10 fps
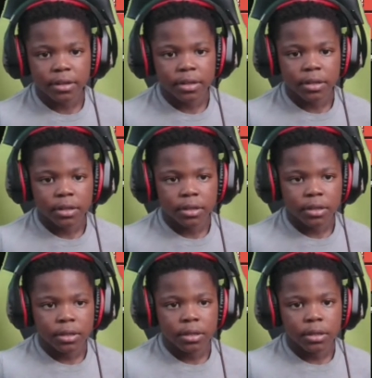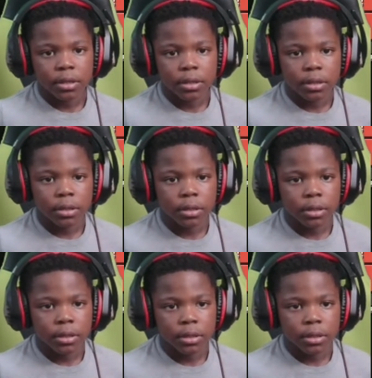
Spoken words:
(silence)